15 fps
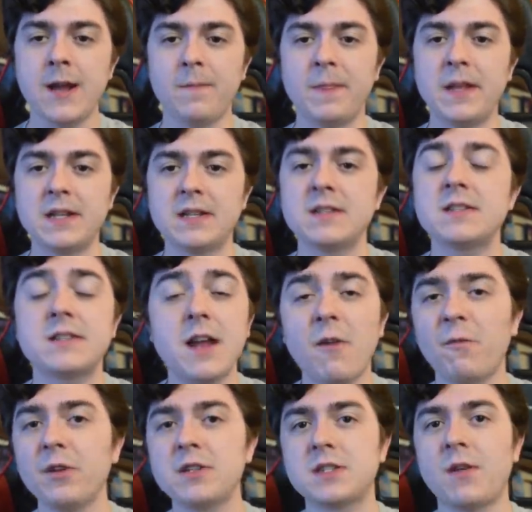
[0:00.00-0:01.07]
And it's
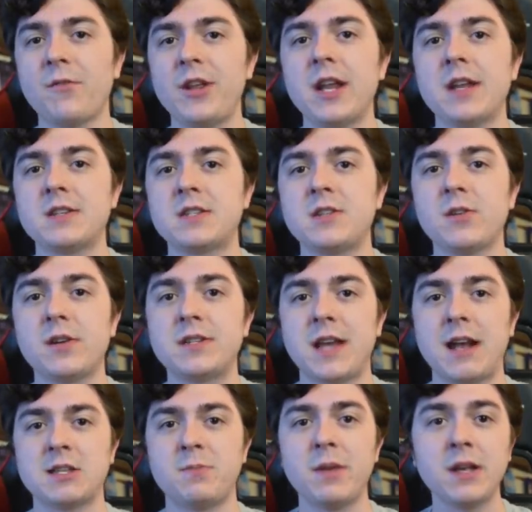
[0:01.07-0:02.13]
definitely something that the series
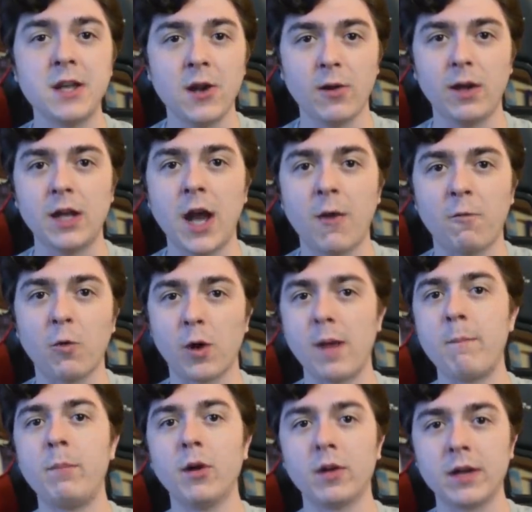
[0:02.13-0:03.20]
has been gearing up for
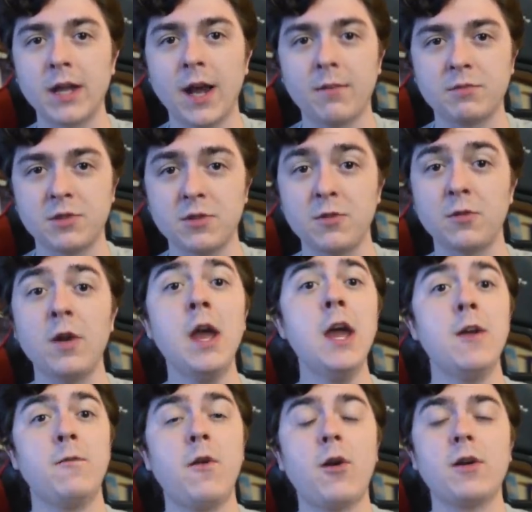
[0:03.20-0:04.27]
and building up to
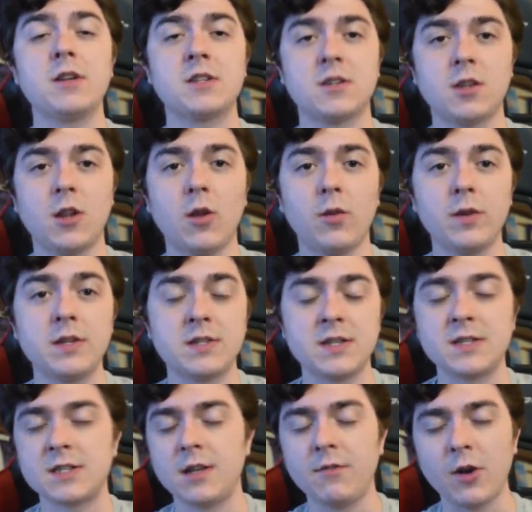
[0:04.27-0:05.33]
very slowly
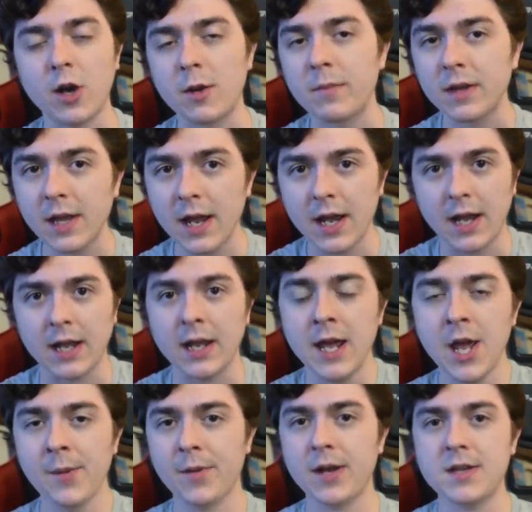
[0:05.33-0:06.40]
since the very beginning.
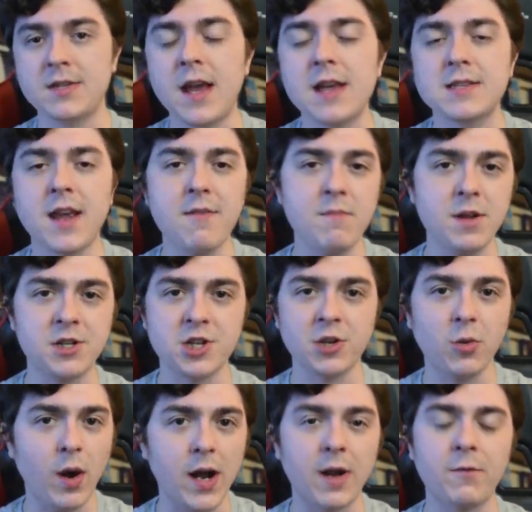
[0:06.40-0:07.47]
Because as I
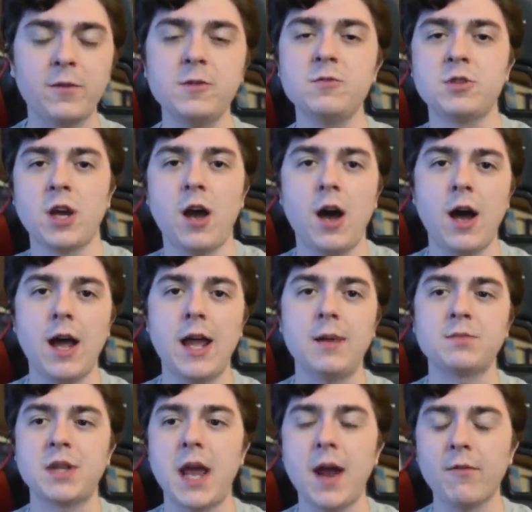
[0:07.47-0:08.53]
mentioned quite a few
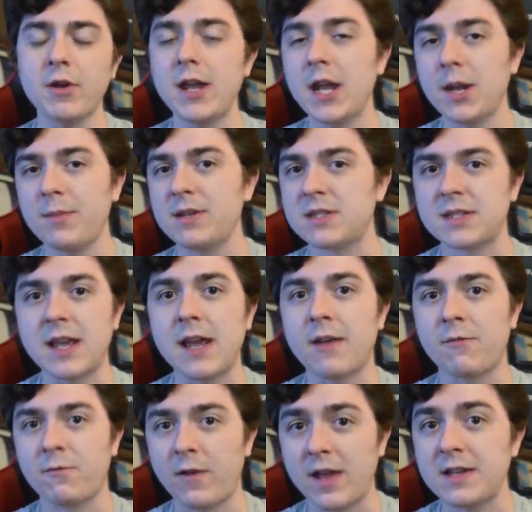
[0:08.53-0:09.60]
times, every enemy
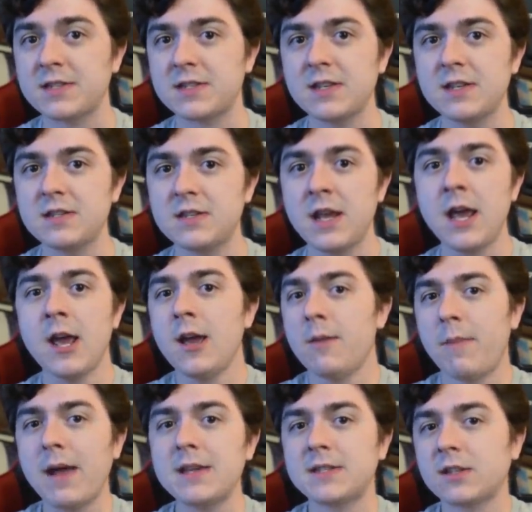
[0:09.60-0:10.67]
Seiya faces
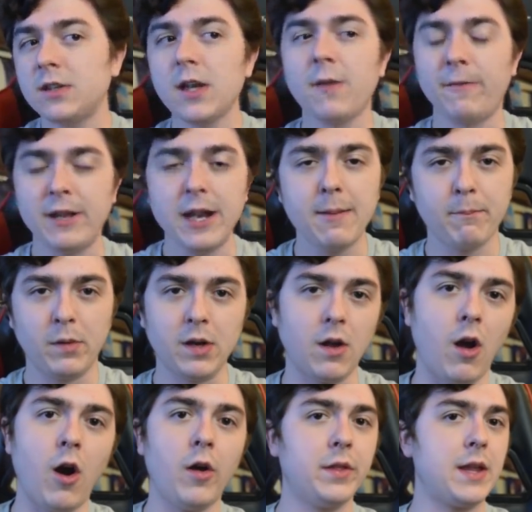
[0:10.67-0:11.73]
Basically, if he didn't put
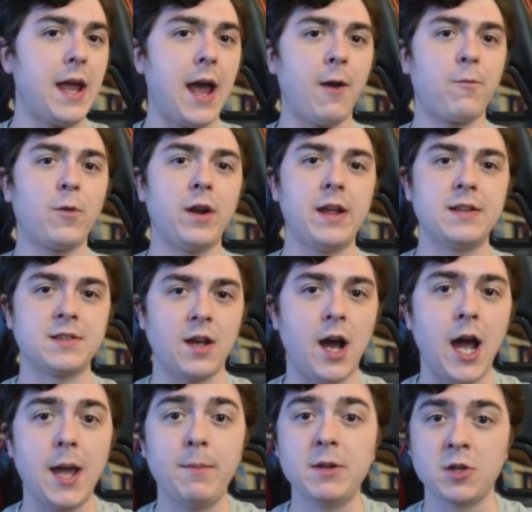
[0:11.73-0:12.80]
all the effort and
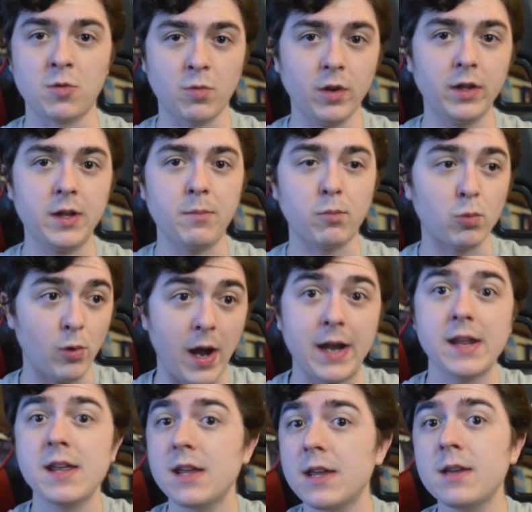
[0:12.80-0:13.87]
time into really
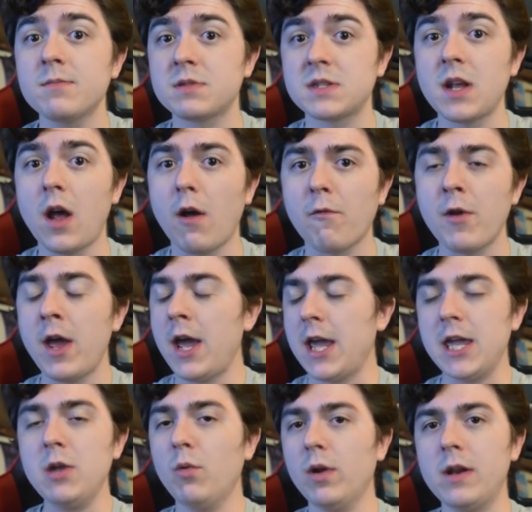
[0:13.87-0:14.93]
readying himself,
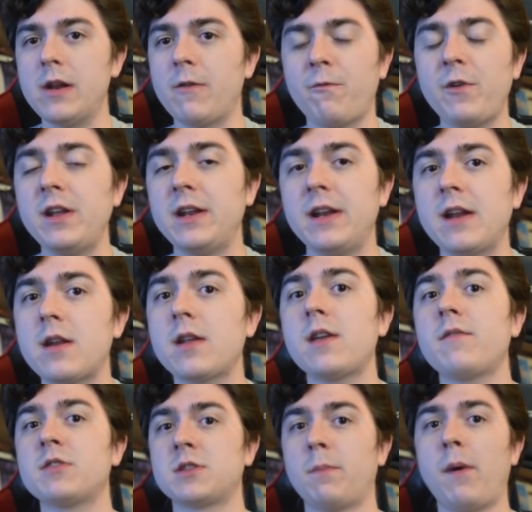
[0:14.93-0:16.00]
he wouldn't have defeated any
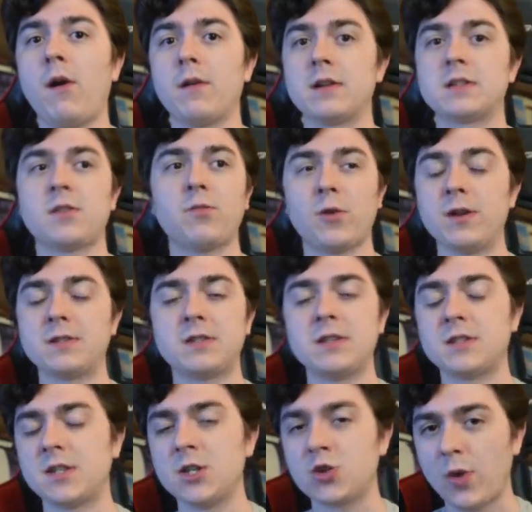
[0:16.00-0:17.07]
of his opponents. For
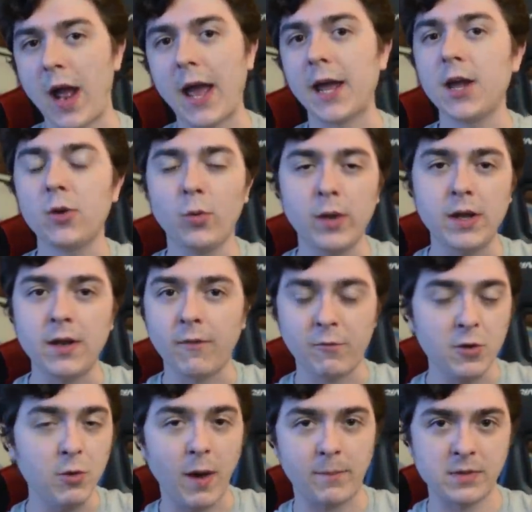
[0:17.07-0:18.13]
instance, the Dragon Queen a
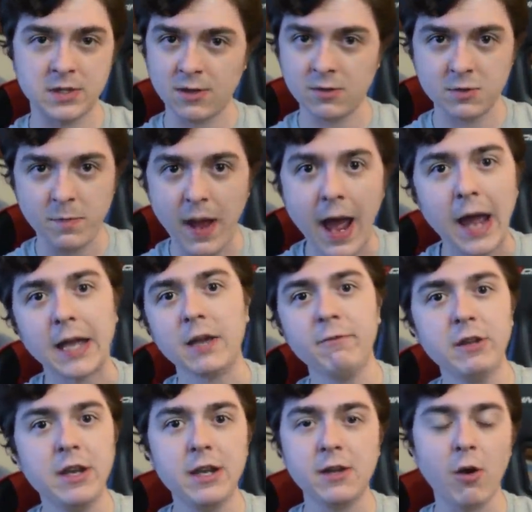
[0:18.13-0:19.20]
few episodes back, if
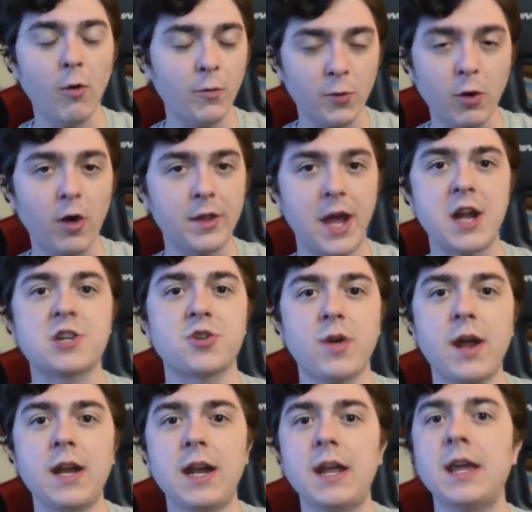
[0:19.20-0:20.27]
he didn't go through all that
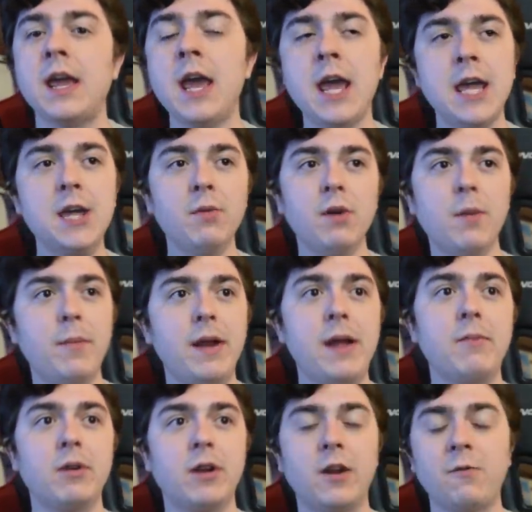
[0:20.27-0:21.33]
training, he wouldn't have been
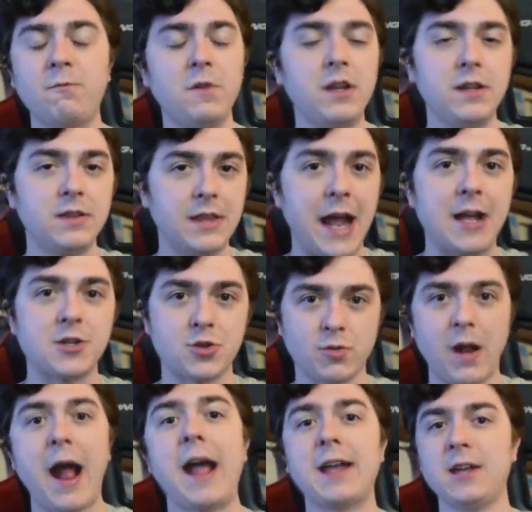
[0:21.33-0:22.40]
able to defeat that
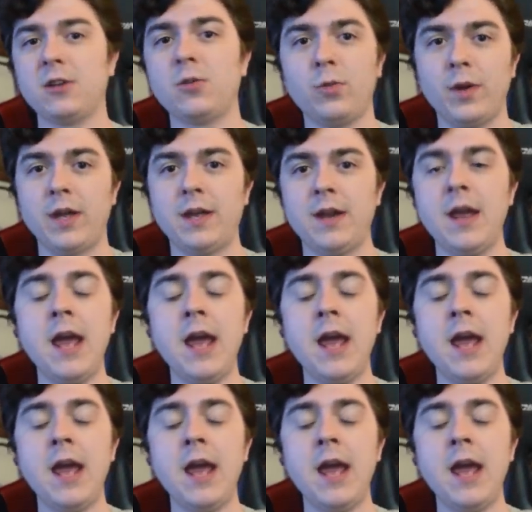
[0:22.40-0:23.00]
Dragon Queen.